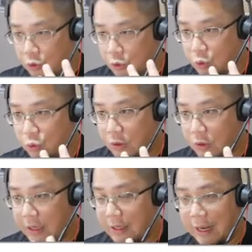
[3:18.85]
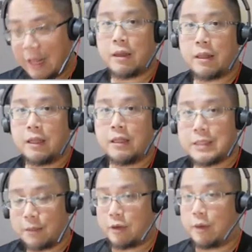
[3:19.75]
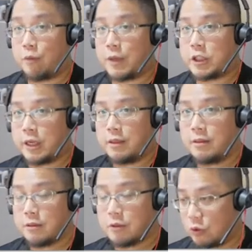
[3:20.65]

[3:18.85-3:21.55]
do hit the like button, subscribe to my channel,